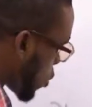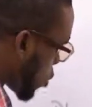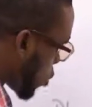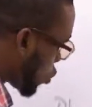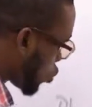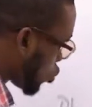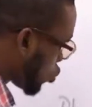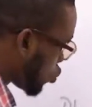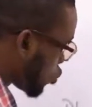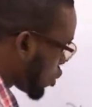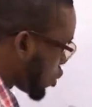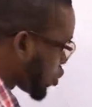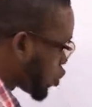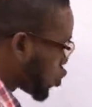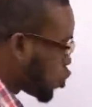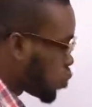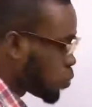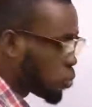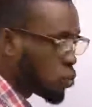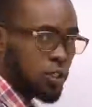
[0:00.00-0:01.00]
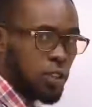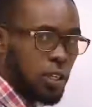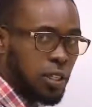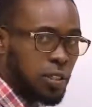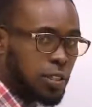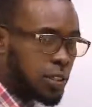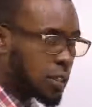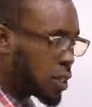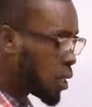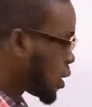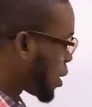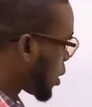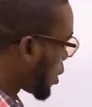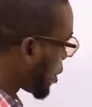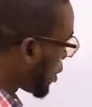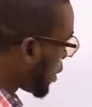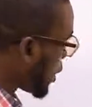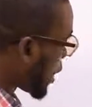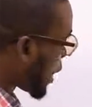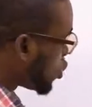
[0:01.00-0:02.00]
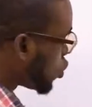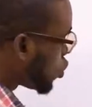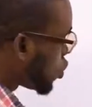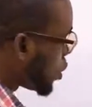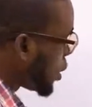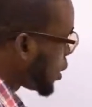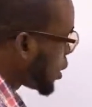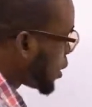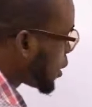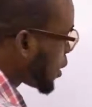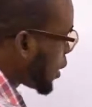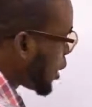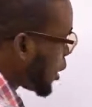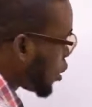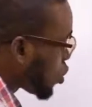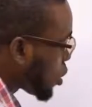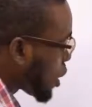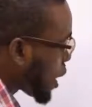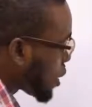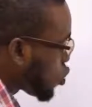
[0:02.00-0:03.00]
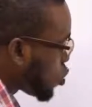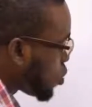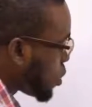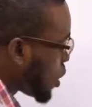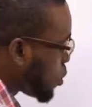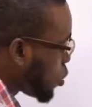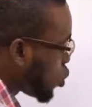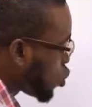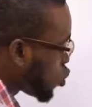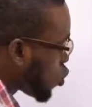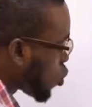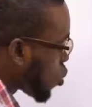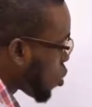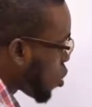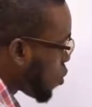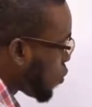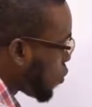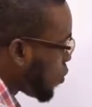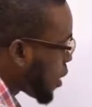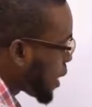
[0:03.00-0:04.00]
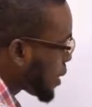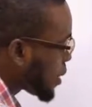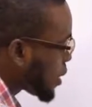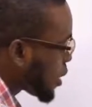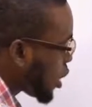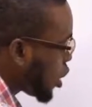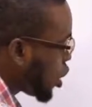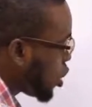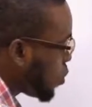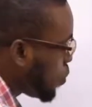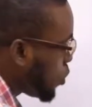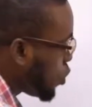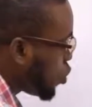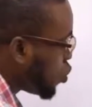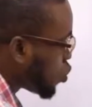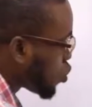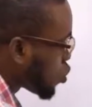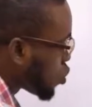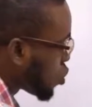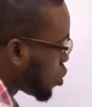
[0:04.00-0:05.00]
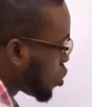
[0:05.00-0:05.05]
gone through this whole process, they are doing this in order to be able to convert inputs